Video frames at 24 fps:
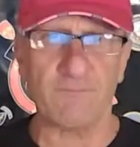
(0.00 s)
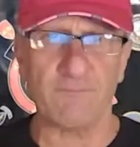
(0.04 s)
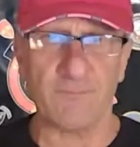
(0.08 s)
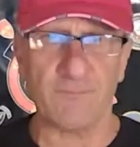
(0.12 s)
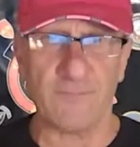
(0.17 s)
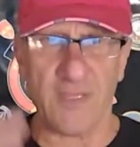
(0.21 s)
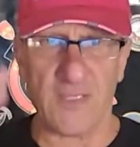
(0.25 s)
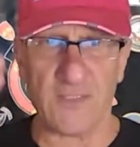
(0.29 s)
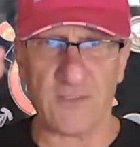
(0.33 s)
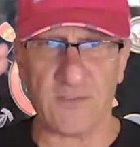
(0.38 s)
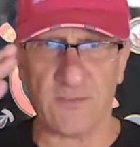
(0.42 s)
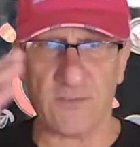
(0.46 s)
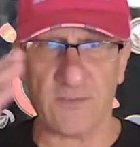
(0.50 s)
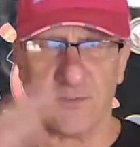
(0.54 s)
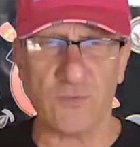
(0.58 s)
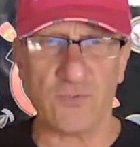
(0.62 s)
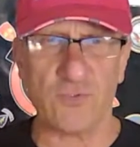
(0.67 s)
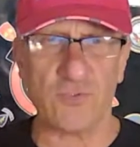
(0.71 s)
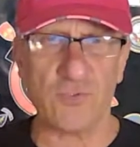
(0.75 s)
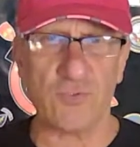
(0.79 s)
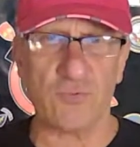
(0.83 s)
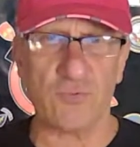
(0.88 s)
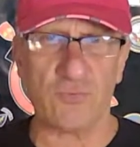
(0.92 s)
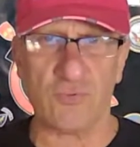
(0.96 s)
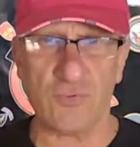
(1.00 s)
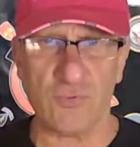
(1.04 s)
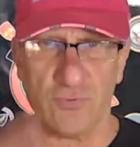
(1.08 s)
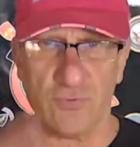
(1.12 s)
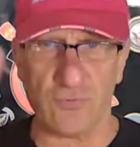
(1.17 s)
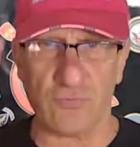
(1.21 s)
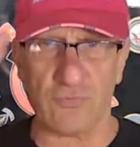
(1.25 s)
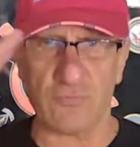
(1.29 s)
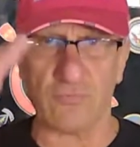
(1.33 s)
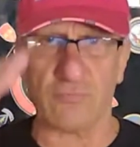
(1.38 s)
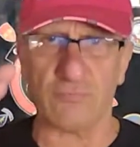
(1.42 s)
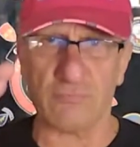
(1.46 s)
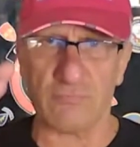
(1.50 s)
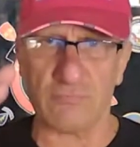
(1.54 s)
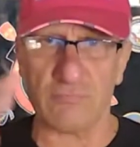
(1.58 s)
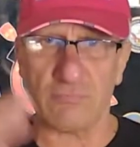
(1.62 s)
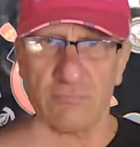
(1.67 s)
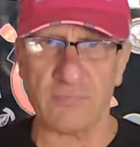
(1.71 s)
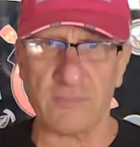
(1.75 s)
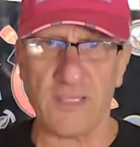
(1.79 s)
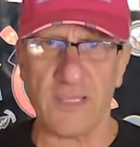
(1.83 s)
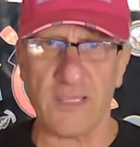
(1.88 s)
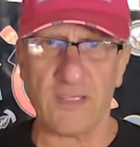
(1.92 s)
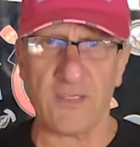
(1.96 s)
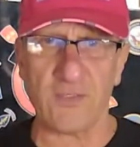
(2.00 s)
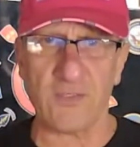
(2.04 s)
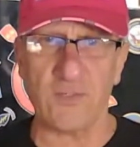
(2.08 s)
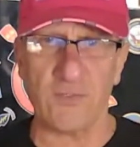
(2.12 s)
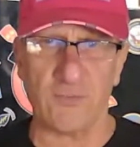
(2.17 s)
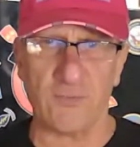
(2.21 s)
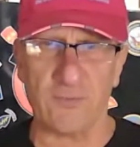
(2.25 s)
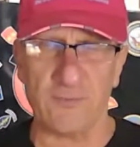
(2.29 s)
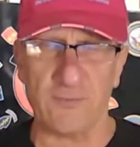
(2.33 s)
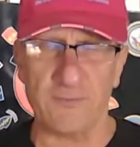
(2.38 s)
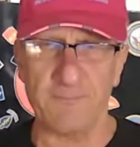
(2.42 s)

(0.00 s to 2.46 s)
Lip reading: I salute you, too. Thank you.